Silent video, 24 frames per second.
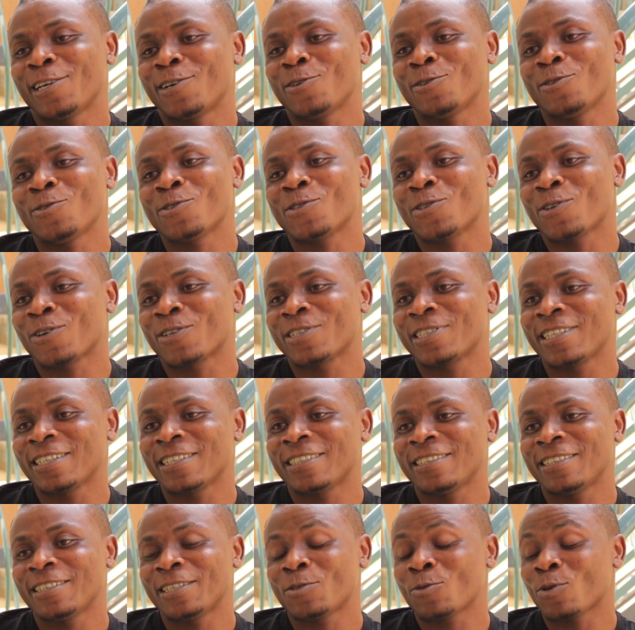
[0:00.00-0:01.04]
he couldn't
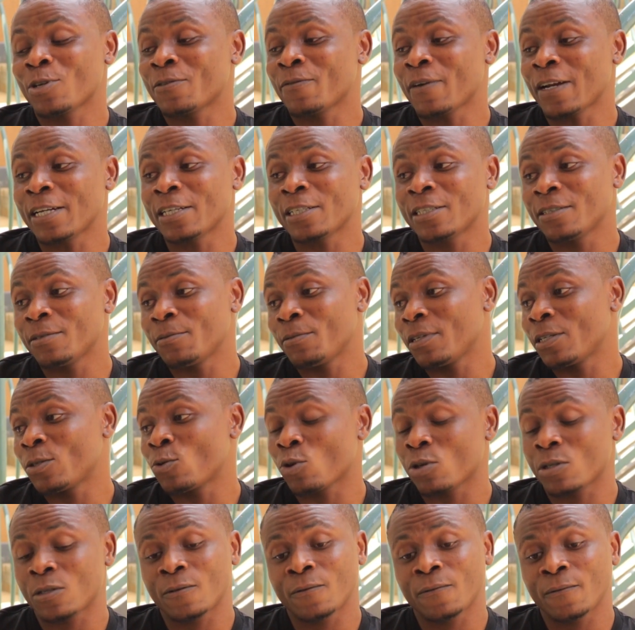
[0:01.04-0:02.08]
succeed. It was very
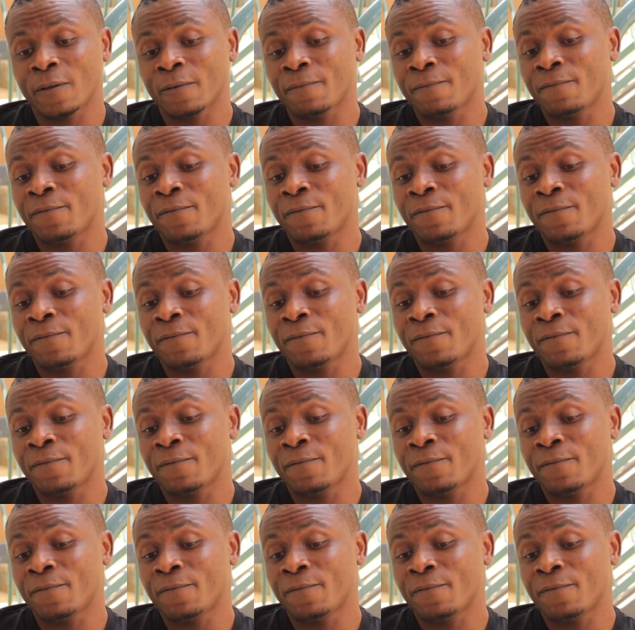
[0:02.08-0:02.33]
it was a